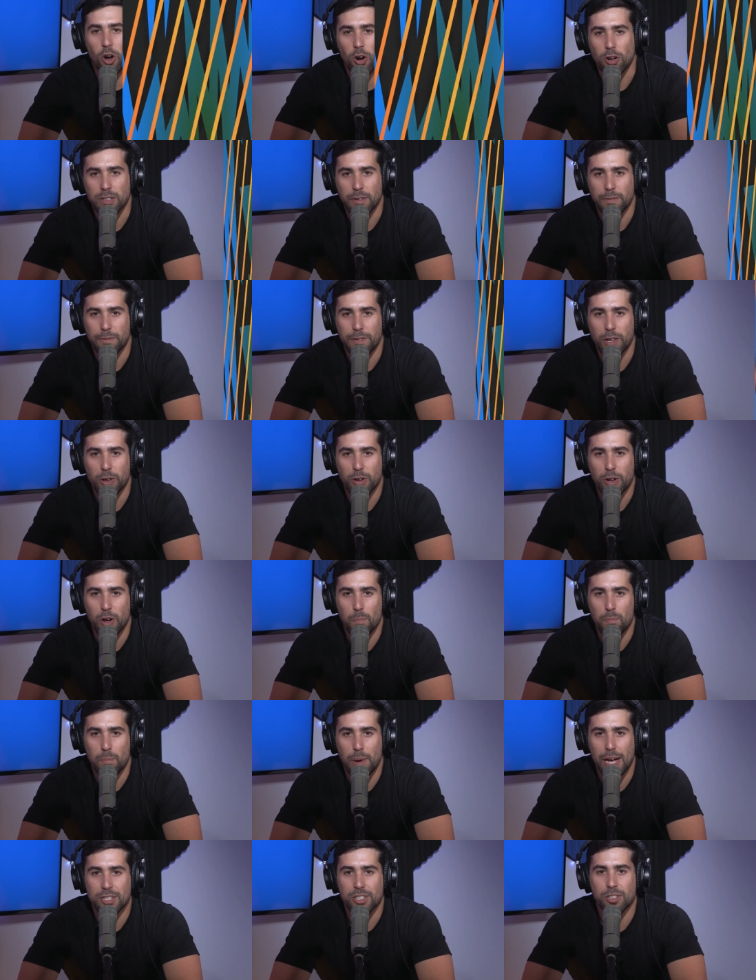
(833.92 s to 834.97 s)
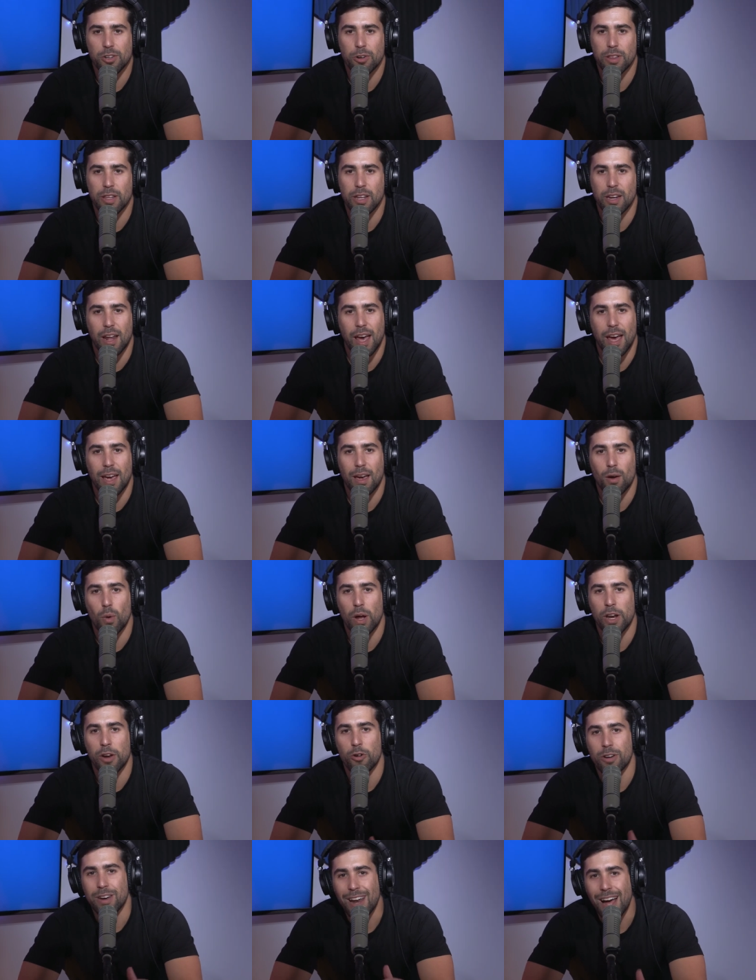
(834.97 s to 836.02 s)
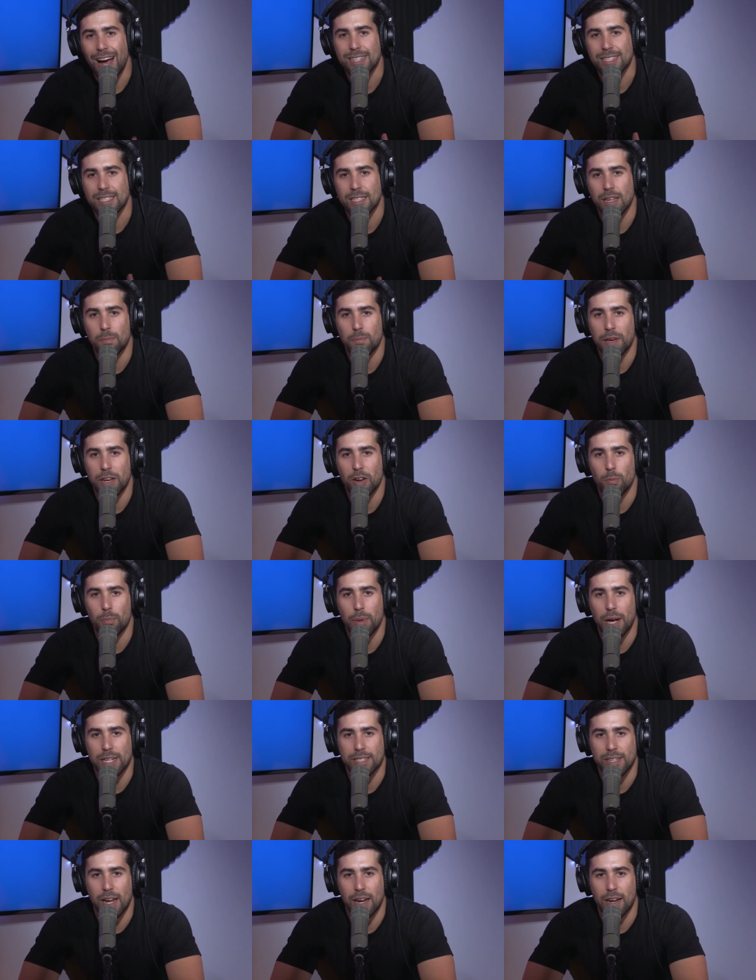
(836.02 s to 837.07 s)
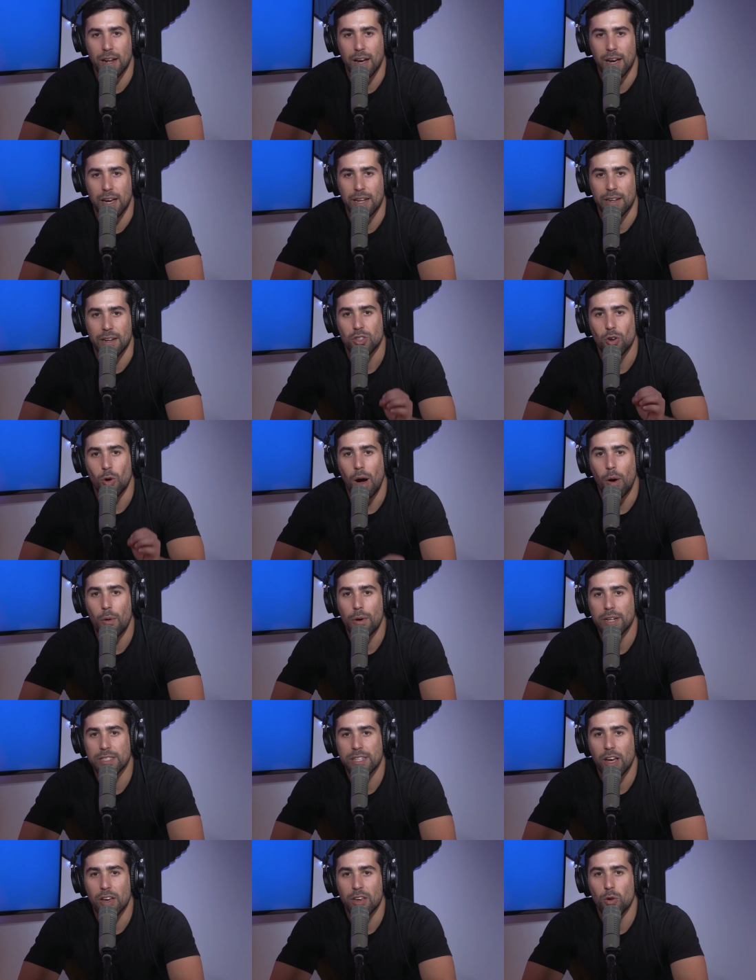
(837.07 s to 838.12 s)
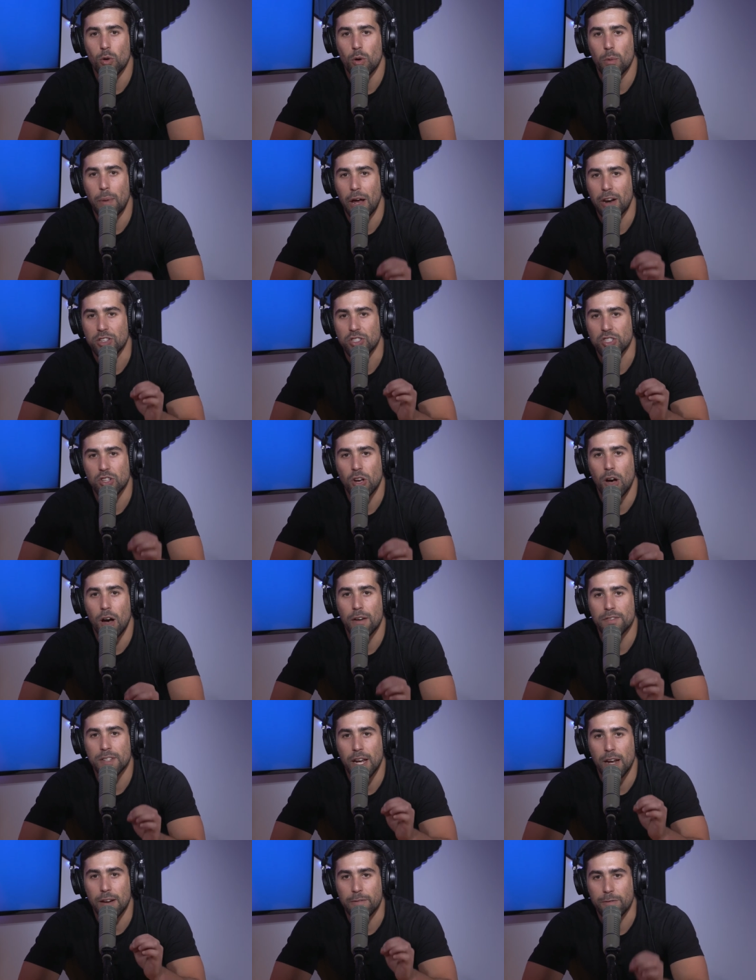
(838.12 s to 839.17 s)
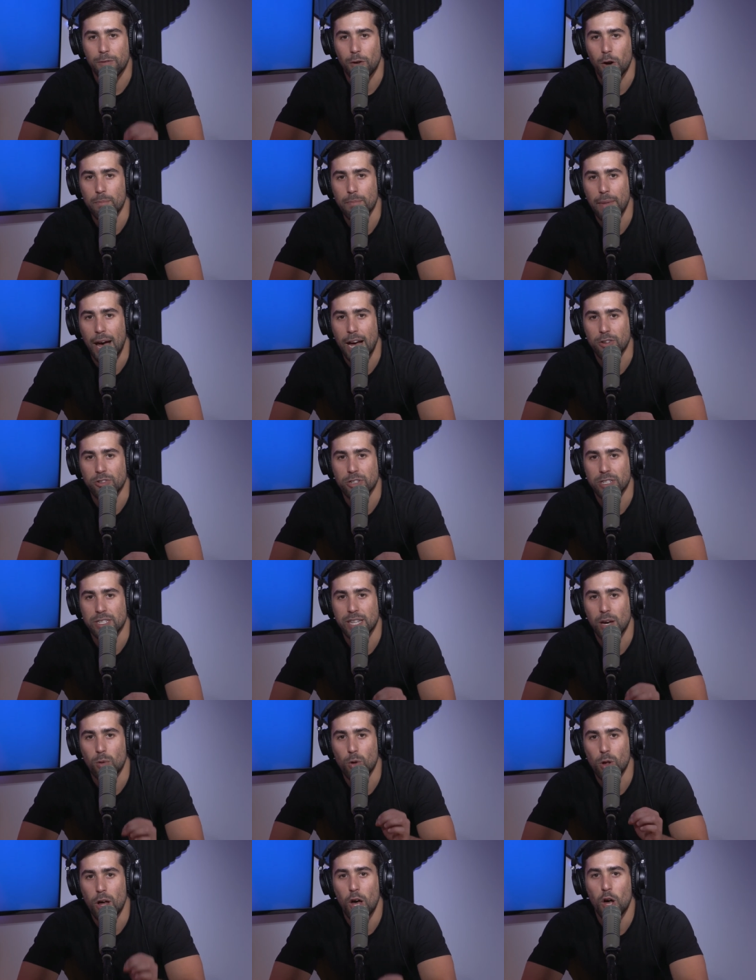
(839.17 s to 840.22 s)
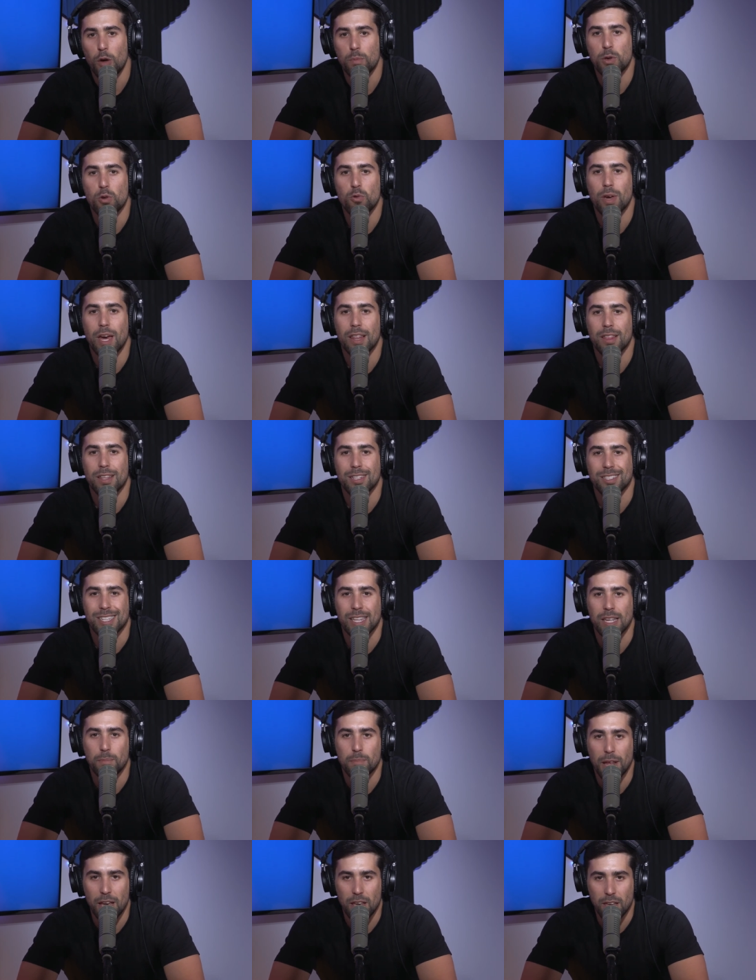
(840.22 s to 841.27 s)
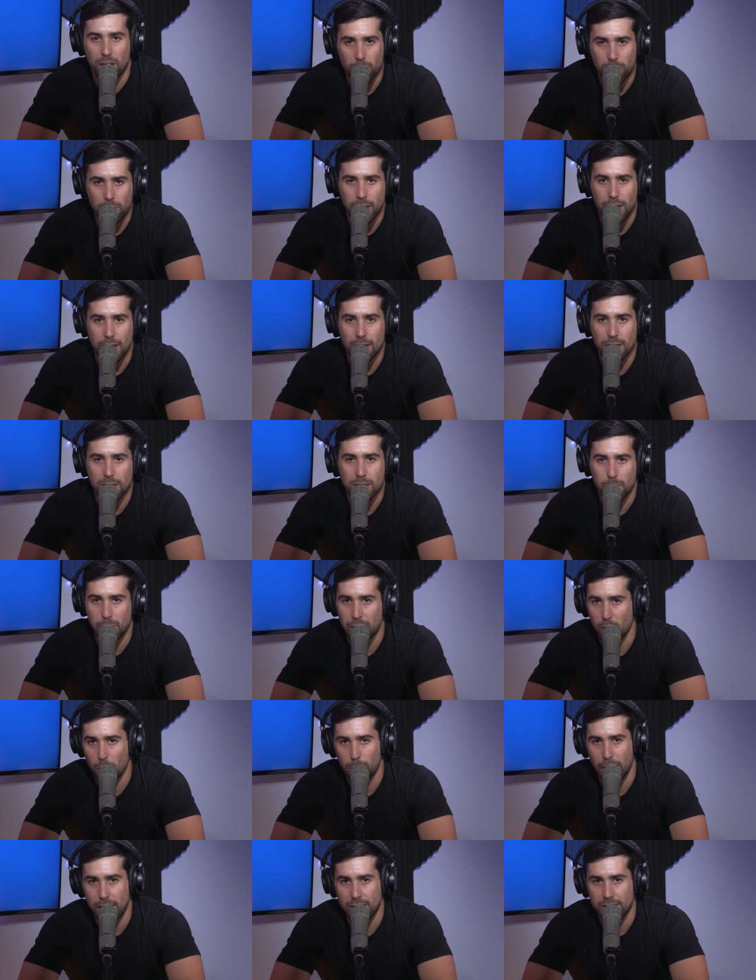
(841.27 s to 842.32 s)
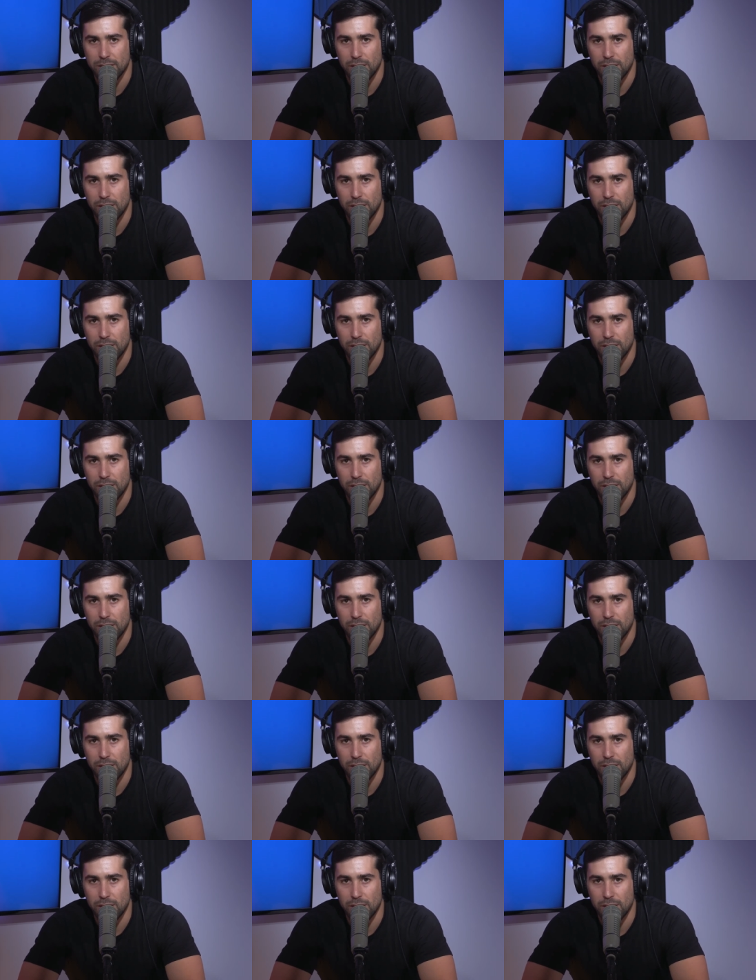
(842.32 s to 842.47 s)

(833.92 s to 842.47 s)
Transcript: hard to feel your best during the day when you're not sleeping your best at night. So I want to tell you about a soft and firm mattress that will help you get the sleep that you need to be your best